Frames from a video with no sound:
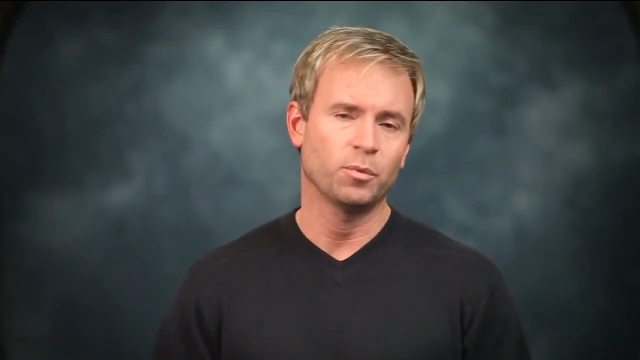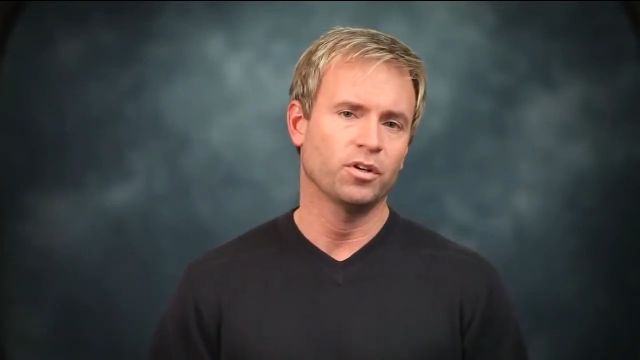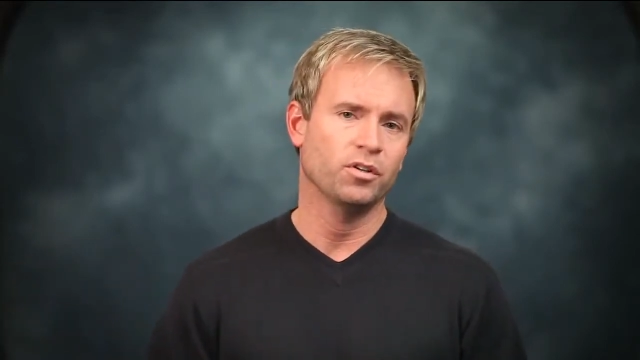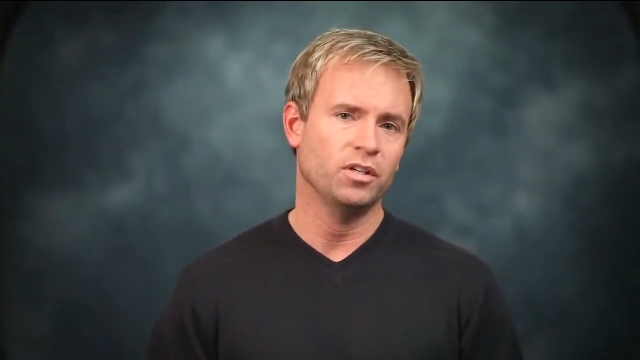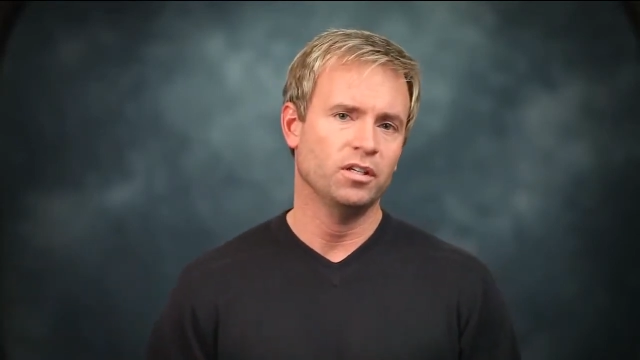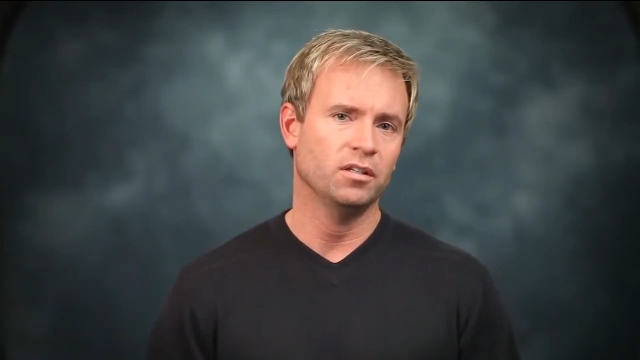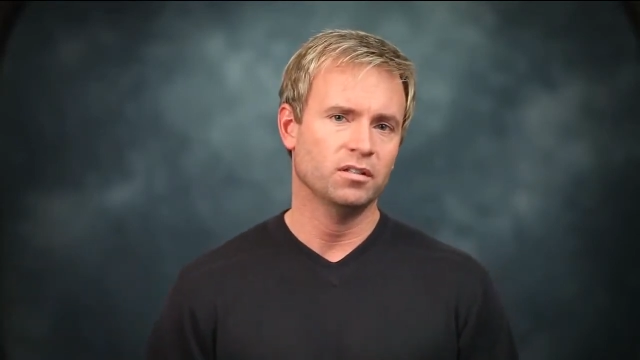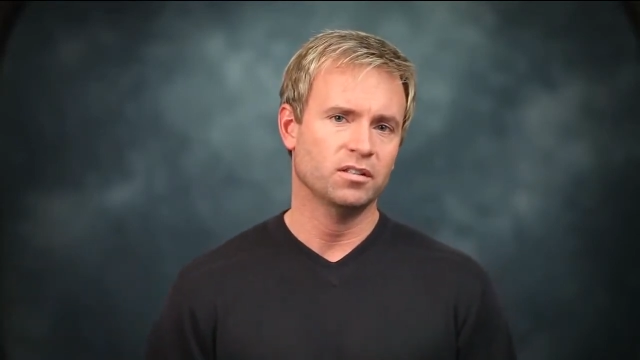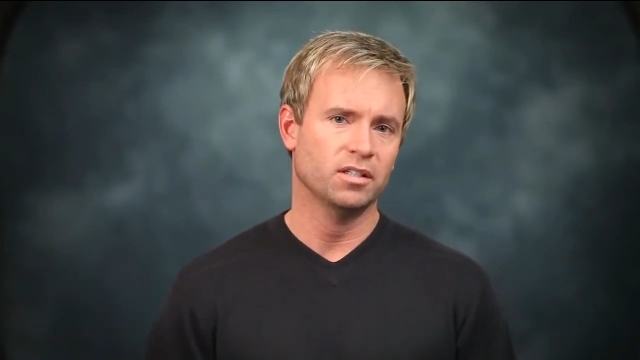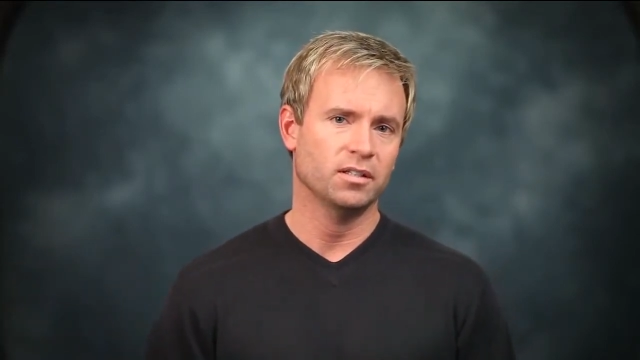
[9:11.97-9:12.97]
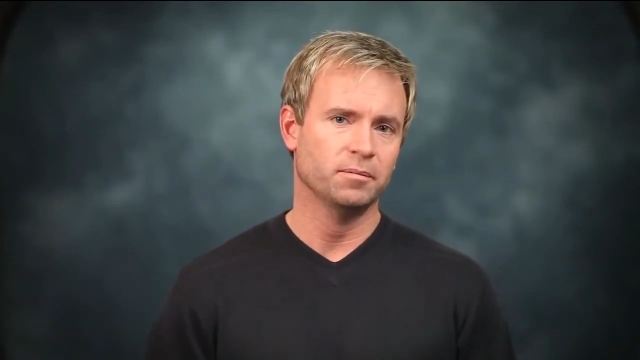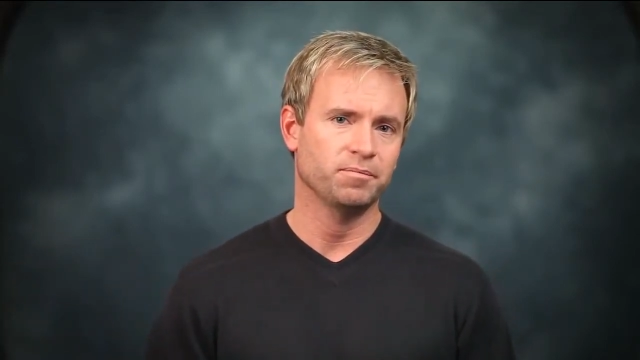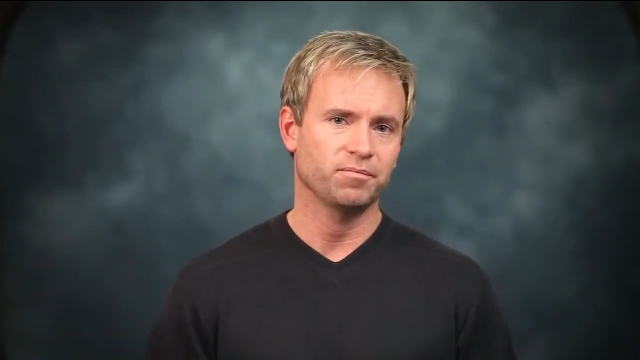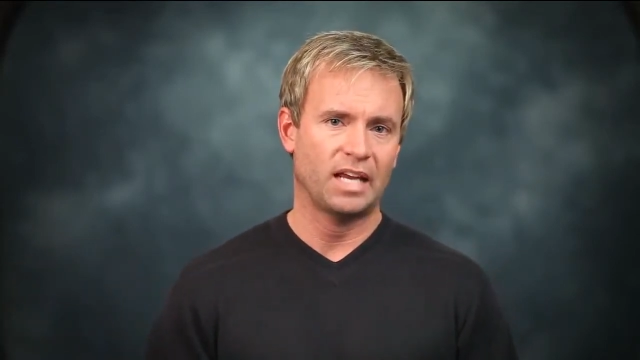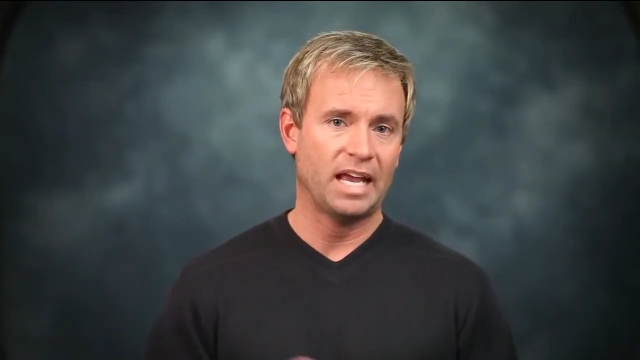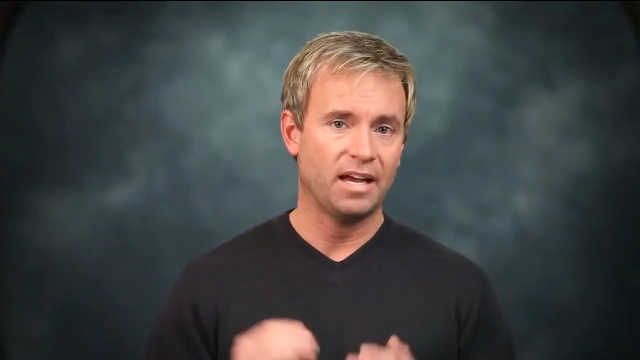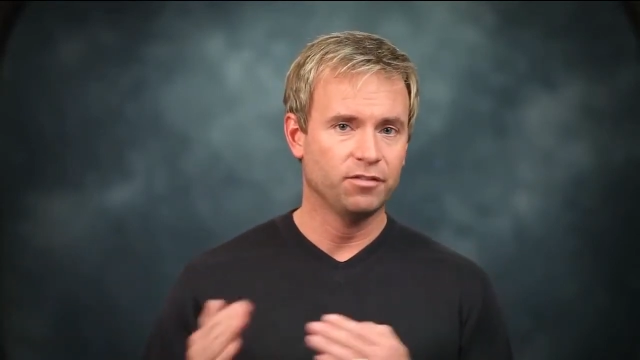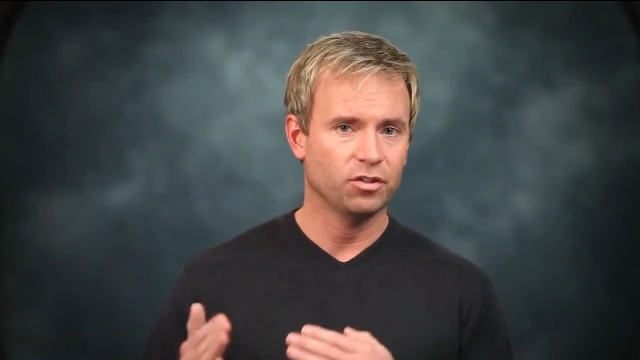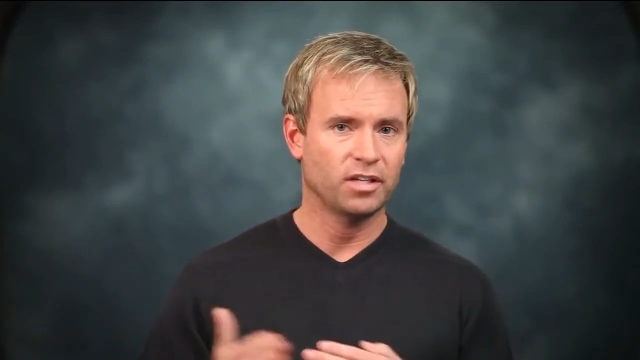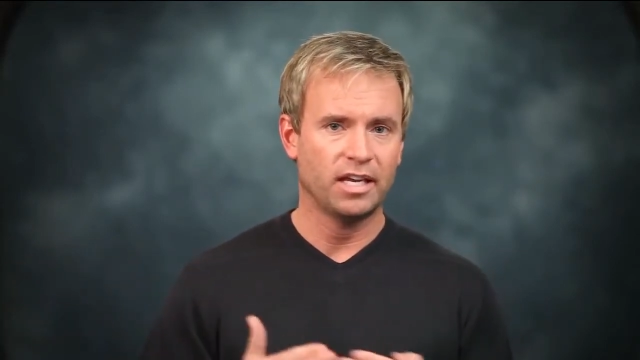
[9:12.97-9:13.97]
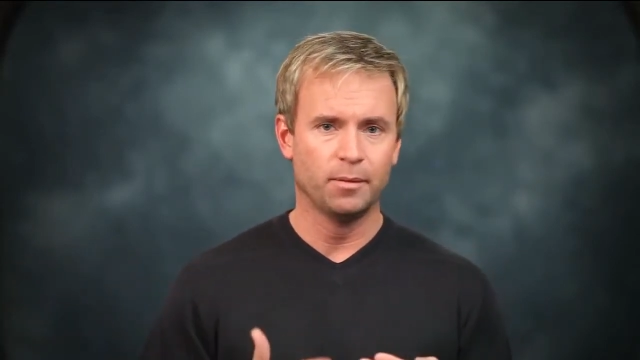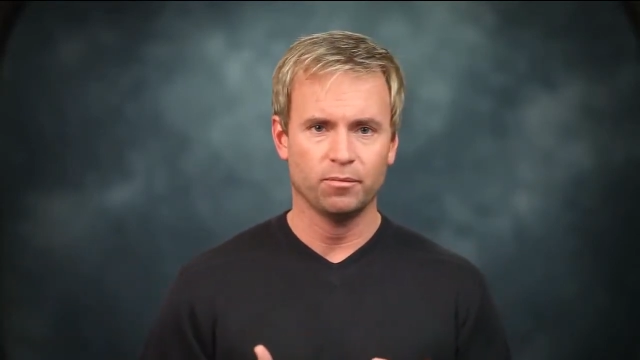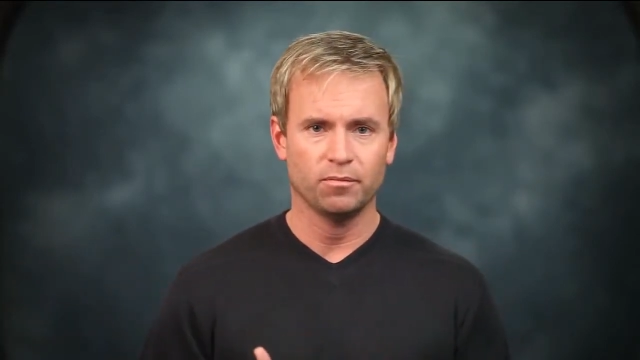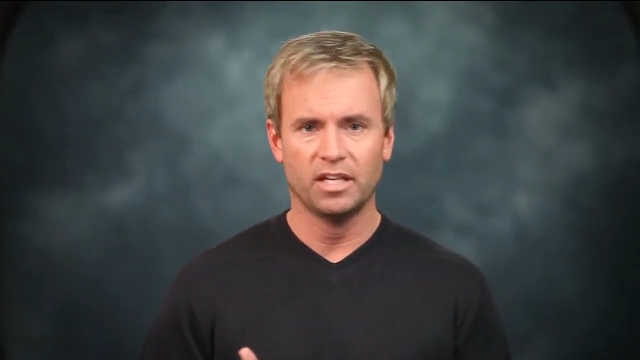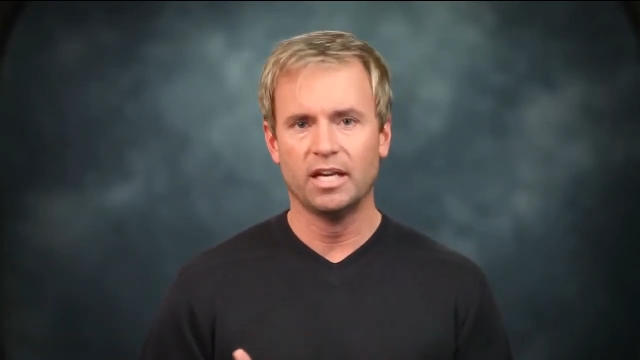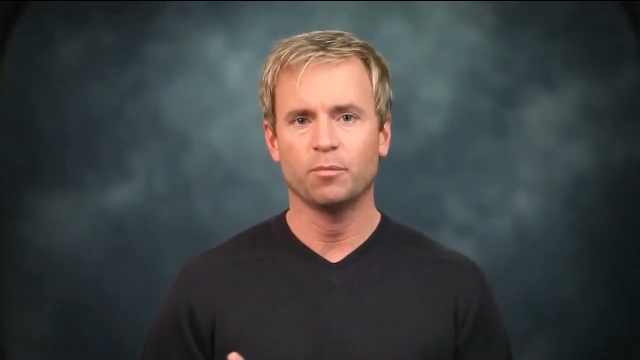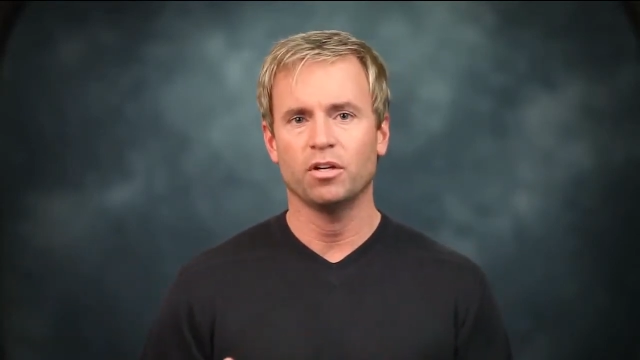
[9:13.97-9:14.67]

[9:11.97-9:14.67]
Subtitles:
or you didn't have your camera